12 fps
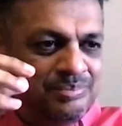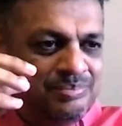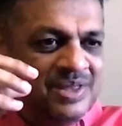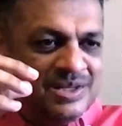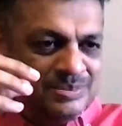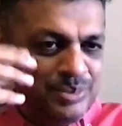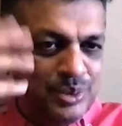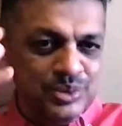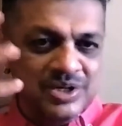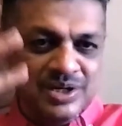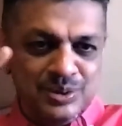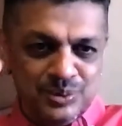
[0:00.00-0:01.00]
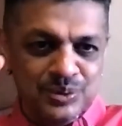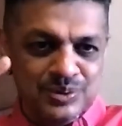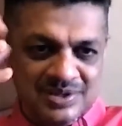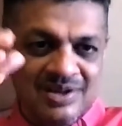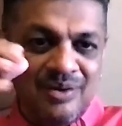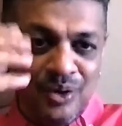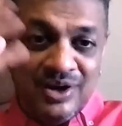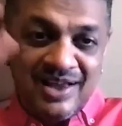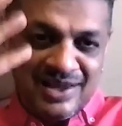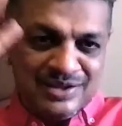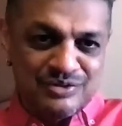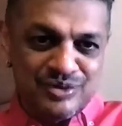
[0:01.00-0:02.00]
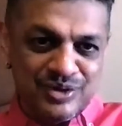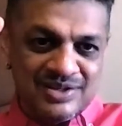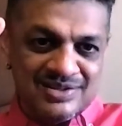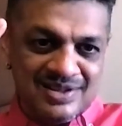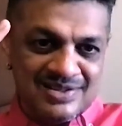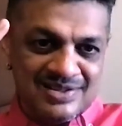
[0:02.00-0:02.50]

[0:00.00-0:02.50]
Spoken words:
There's beauty to those. All kinds of drawings.